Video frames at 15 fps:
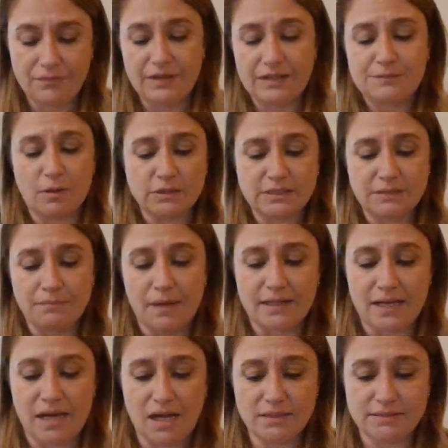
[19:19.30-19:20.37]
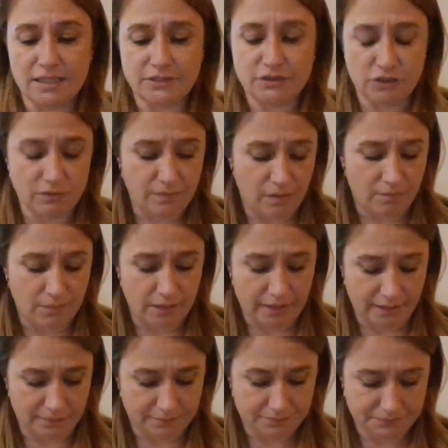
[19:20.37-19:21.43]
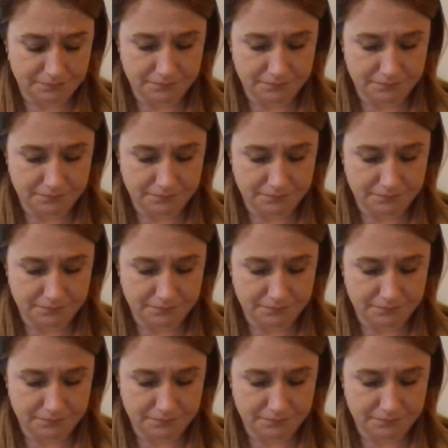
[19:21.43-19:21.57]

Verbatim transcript: This person might contact you about money.